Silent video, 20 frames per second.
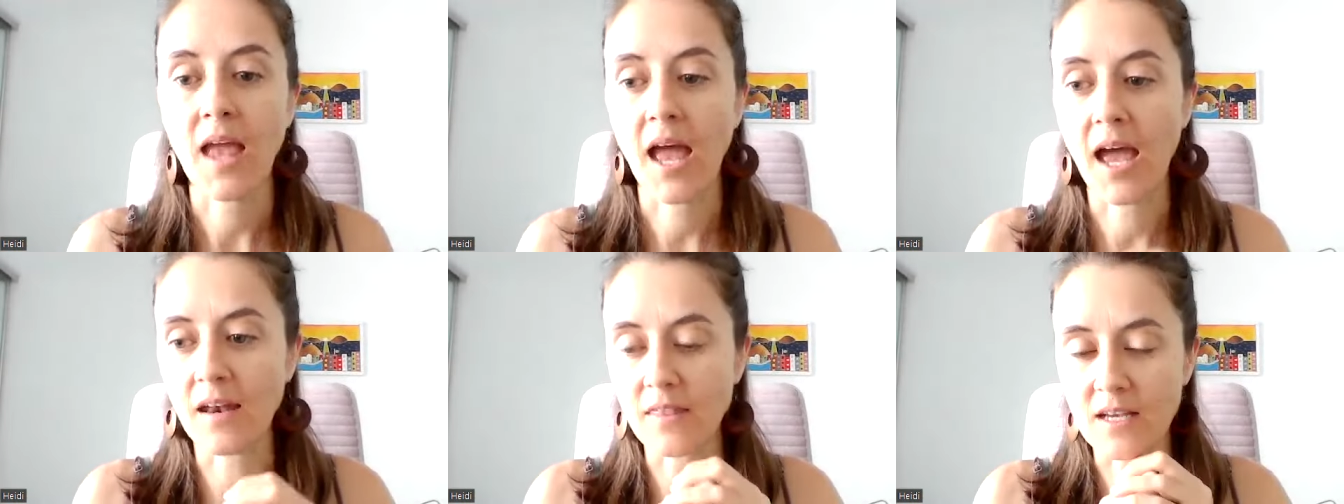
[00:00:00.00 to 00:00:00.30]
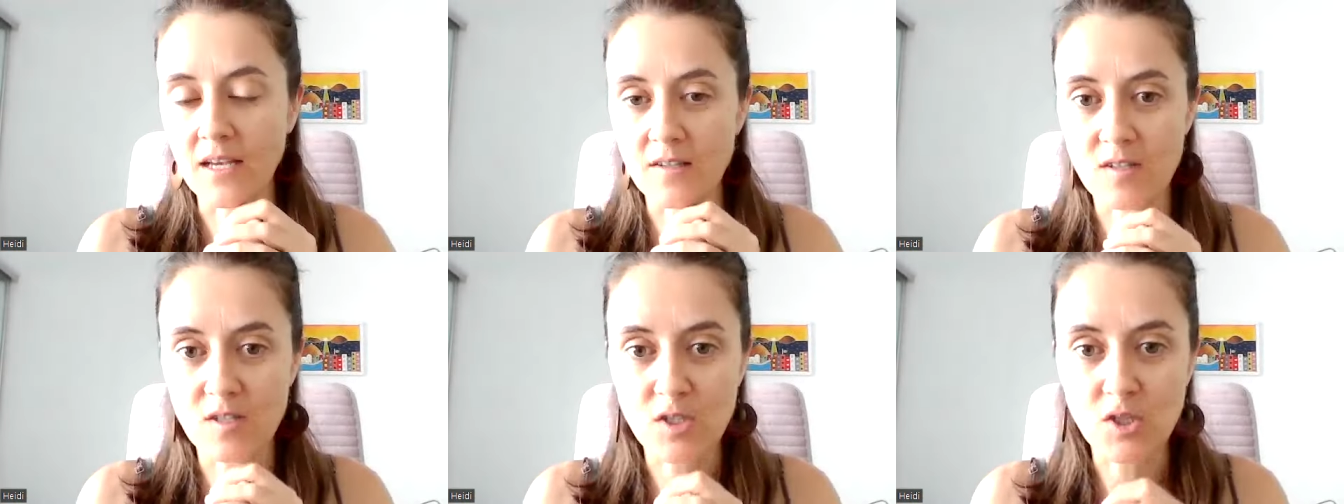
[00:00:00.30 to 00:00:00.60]

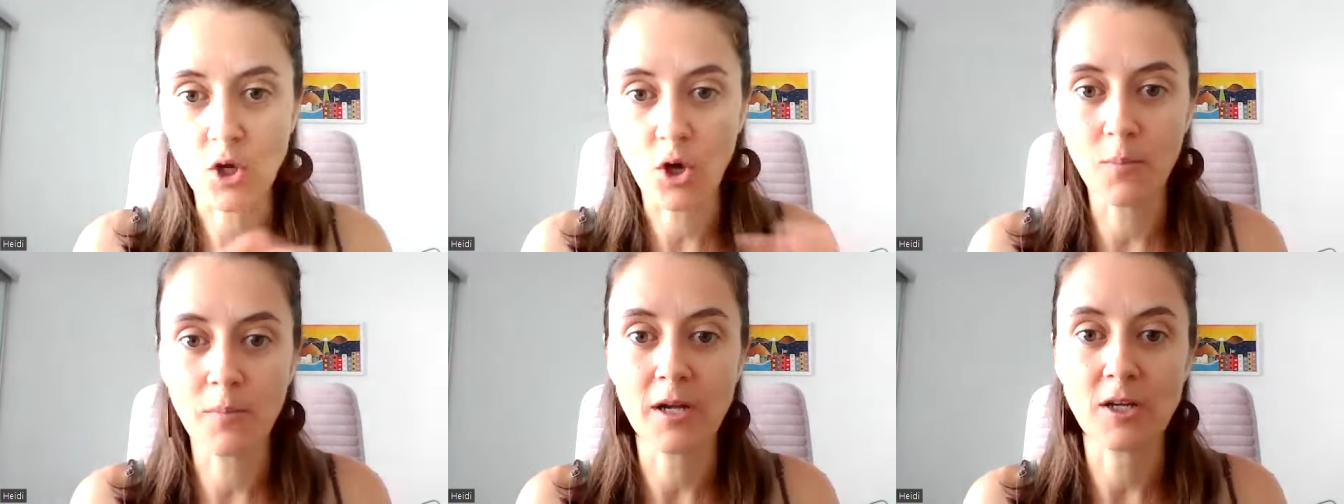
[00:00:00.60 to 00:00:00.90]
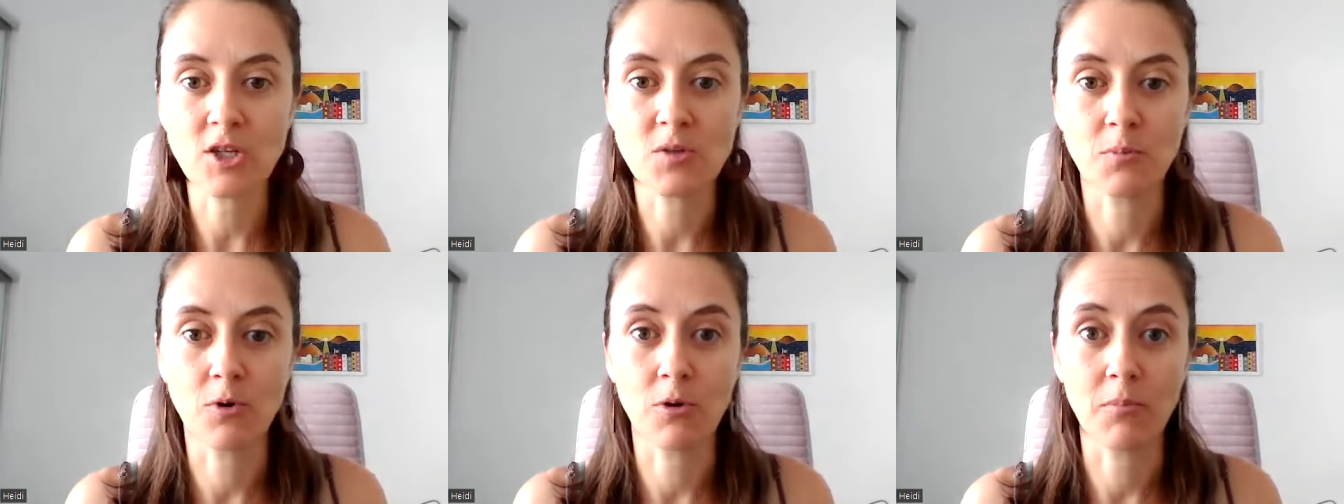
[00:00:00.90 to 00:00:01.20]
And there's so
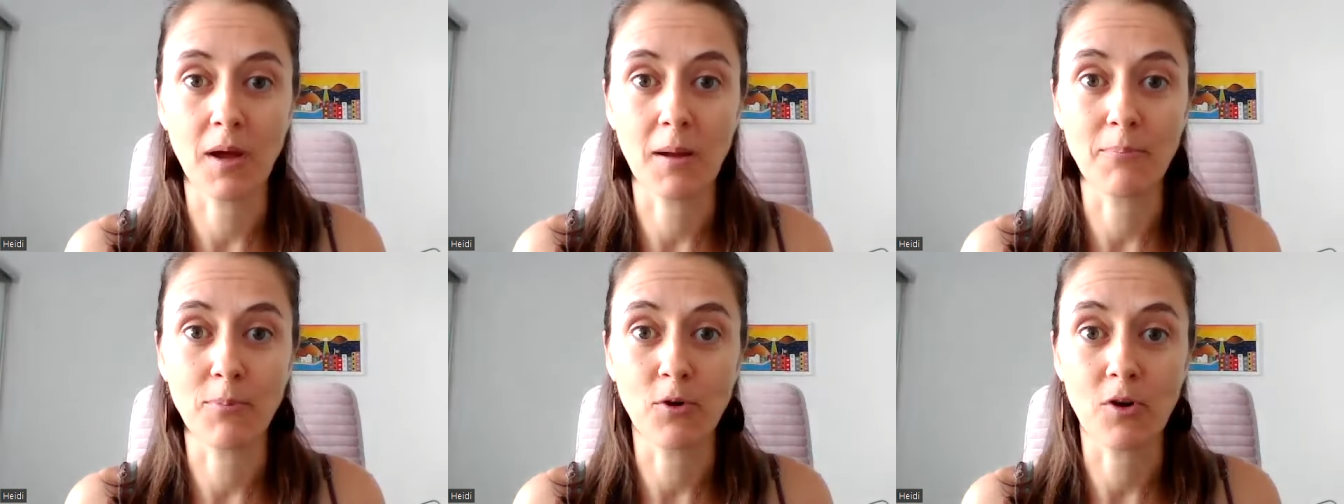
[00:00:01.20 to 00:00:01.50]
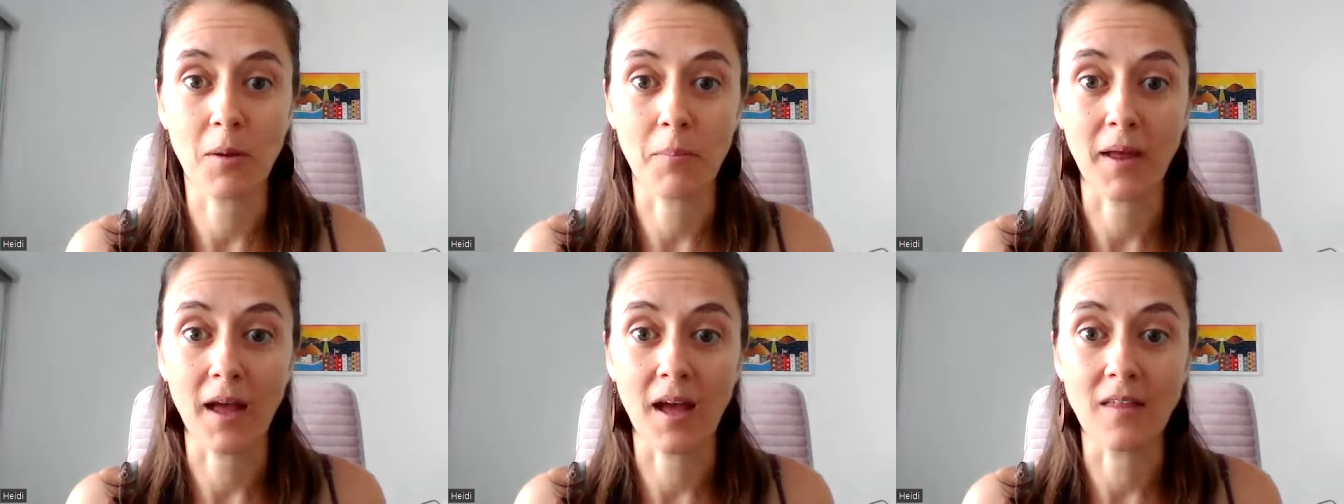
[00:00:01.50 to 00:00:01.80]
much more in my
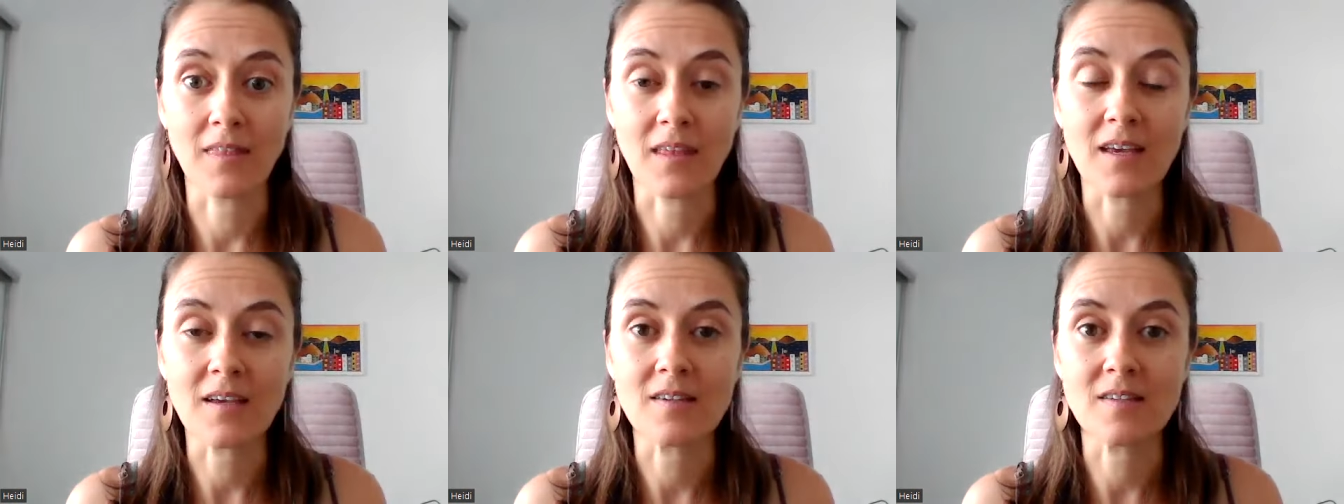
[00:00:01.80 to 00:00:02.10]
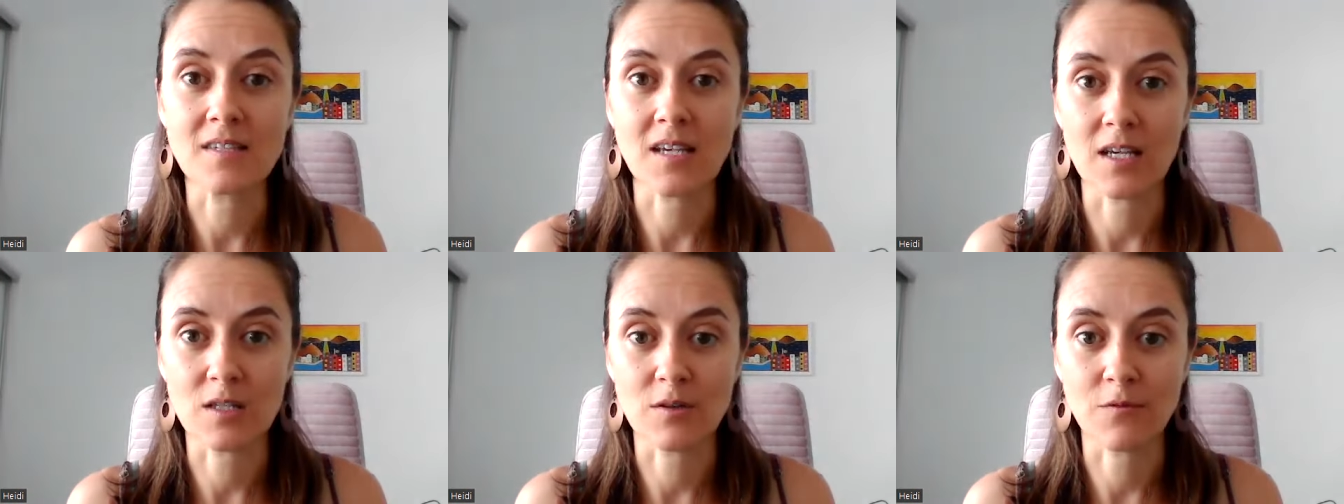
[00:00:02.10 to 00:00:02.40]
book about
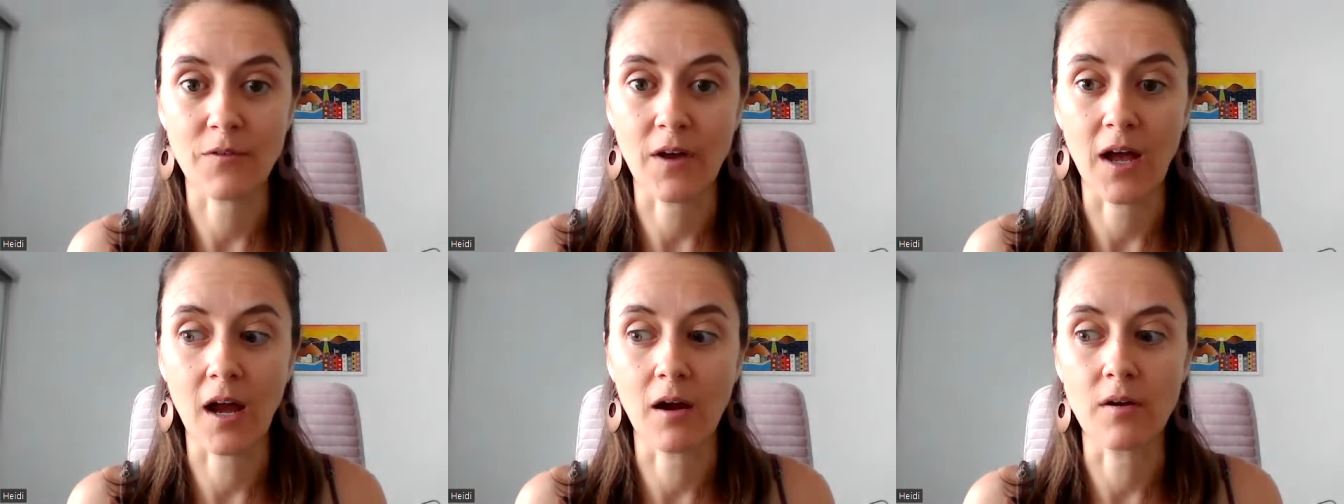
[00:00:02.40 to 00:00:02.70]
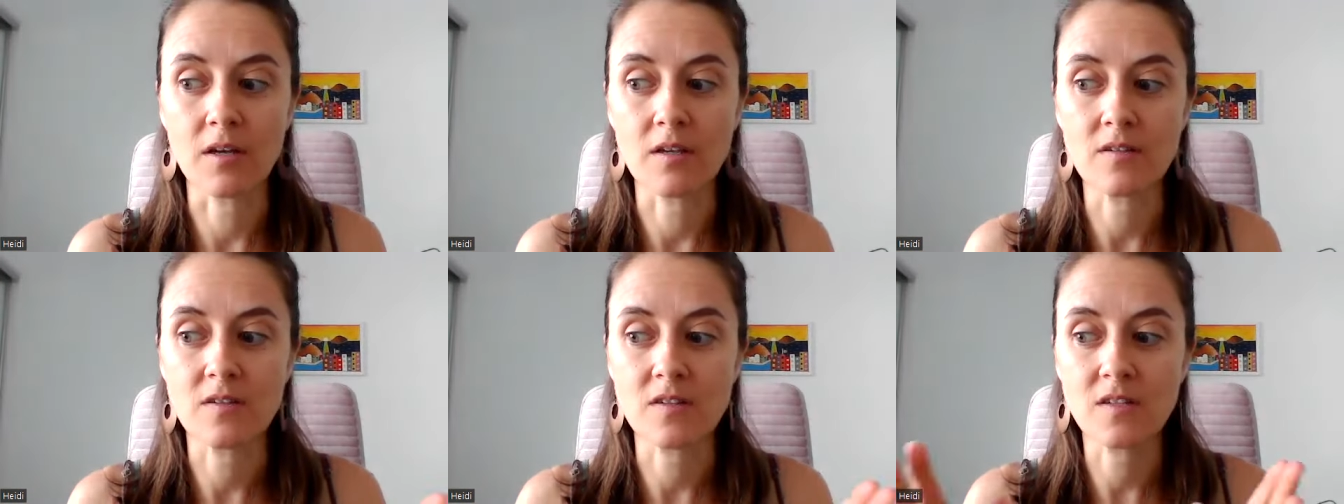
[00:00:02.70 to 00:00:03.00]
this as
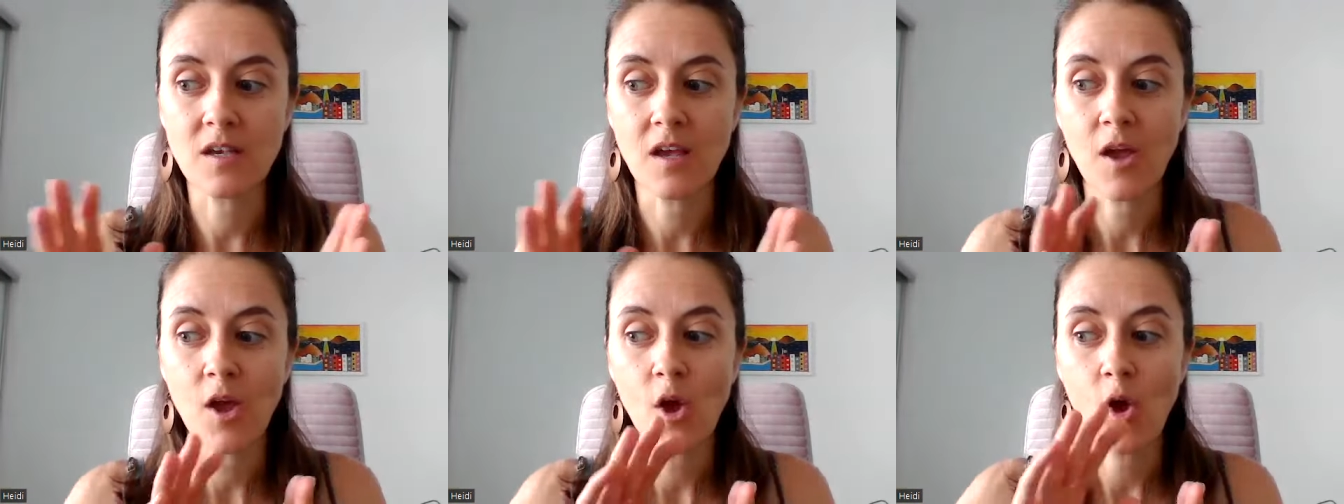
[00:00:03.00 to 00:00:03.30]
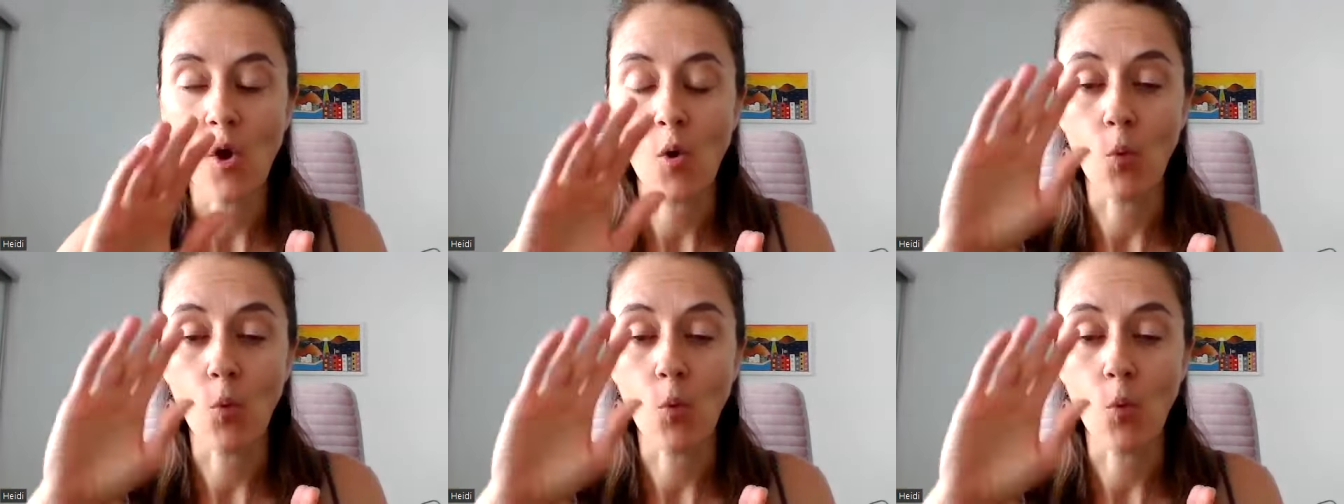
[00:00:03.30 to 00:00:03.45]
far as